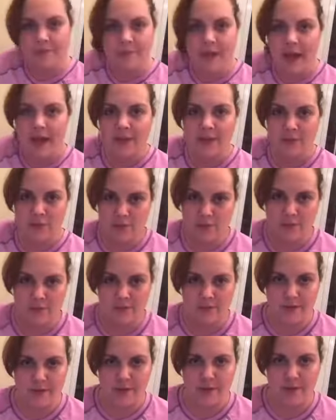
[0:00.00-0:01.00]
ice cream
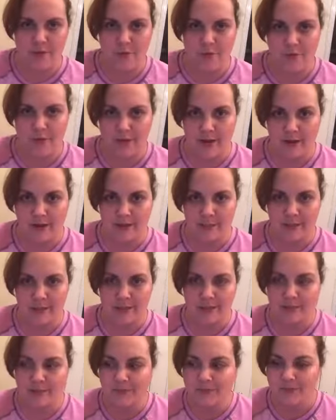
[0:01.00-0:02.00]
is how I want that to
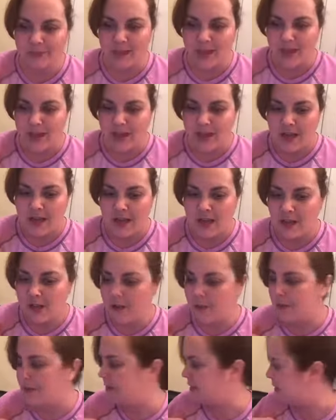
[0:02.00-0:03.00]
be.
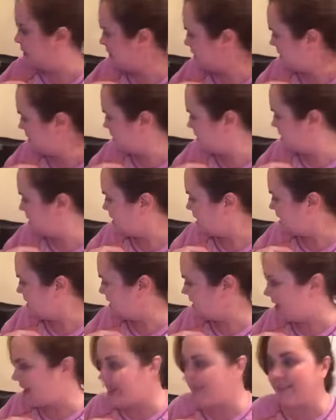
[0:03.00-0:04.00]
I
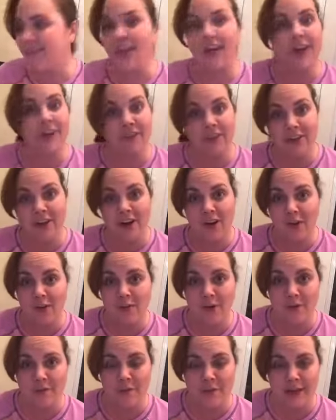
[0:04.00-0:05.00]
think I've covered all of
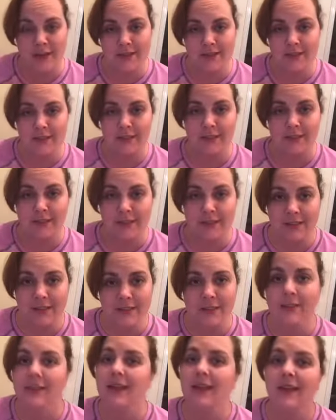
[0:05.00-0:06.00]
our basic
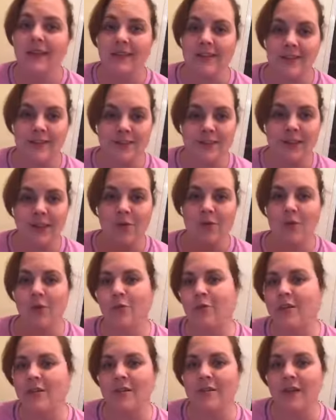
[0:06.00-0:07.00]
cleansing. That's just kind of what I
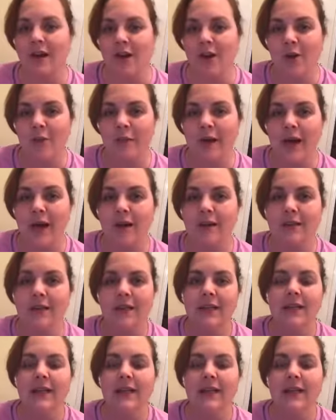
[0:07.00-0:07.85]
wanted to talk about.